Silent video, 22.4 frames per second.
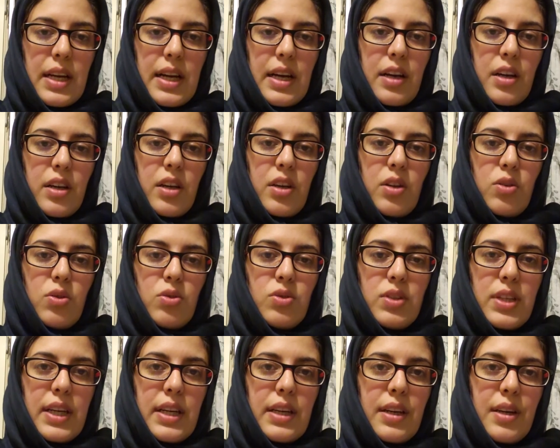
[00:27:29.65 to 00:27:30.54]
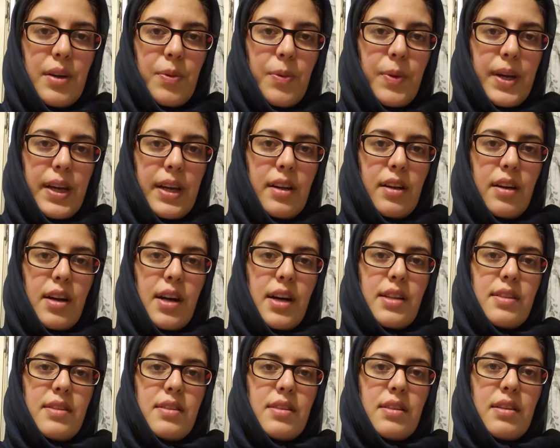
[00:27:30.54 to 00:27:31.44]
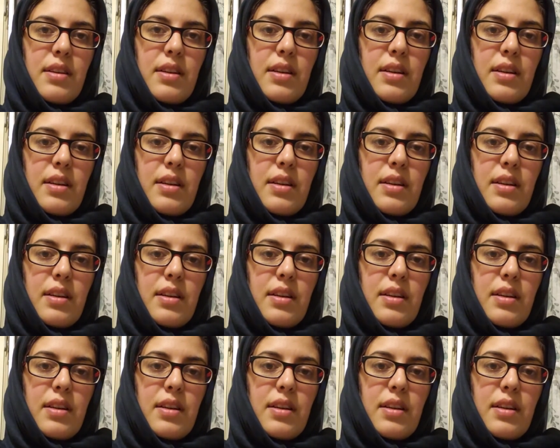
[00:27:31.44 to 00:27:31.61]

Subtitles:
how you take away God's